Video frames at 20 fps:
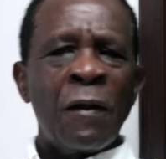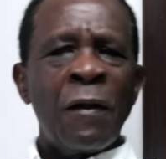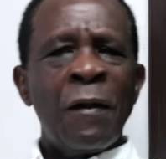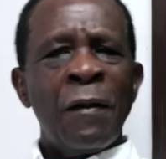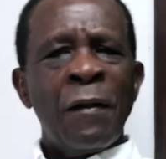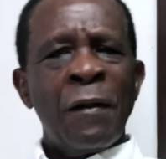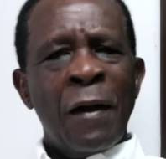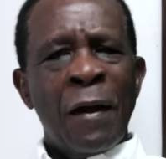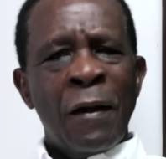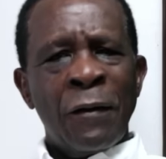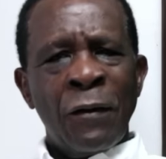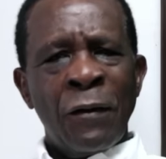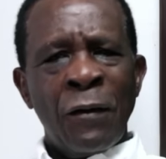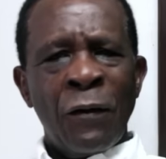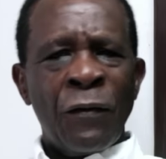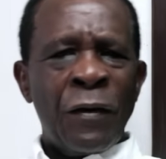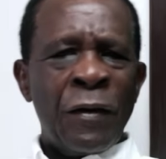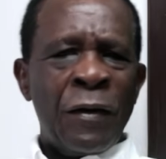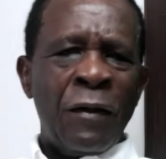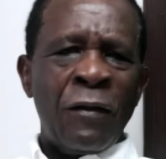and the
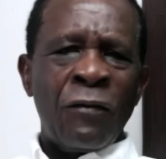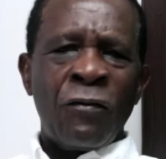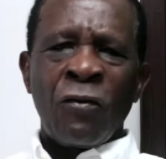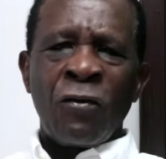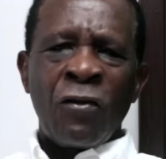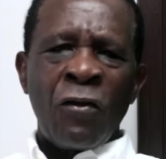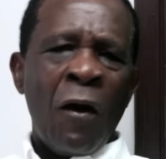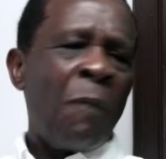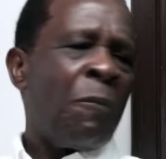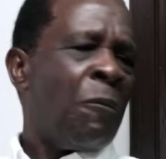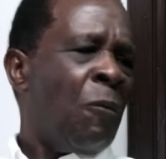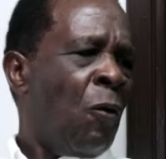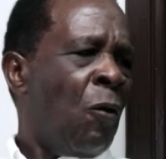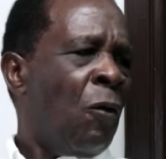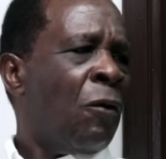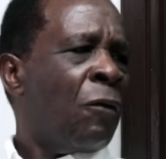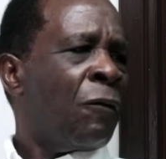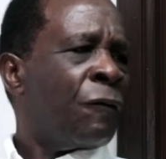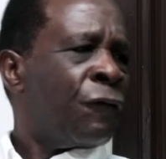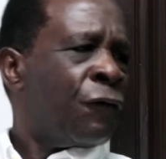other days you saw
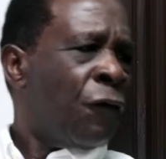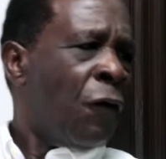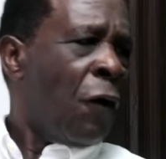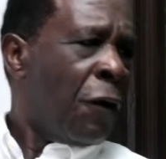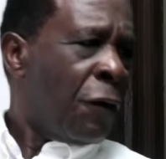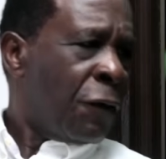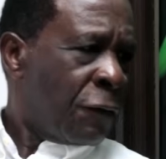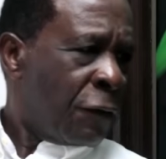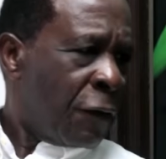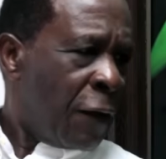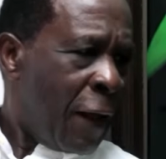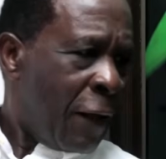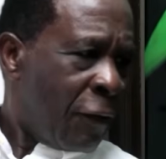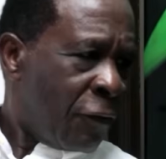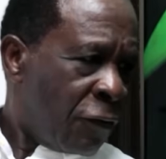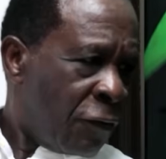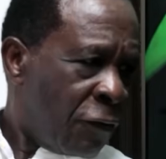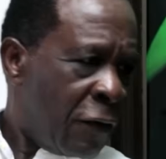more foreign guests,